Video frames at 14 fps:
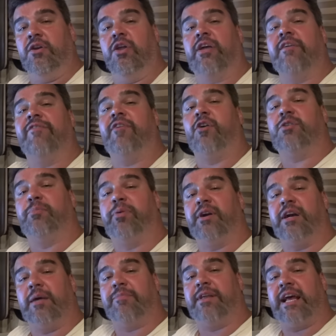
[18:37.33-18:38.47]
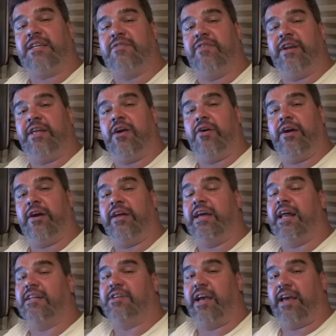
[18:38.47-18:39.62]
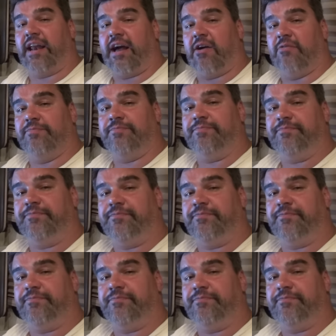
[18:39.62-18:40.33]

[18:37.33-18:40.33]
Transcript: looking forward to putting up the next video here. You got to check it out.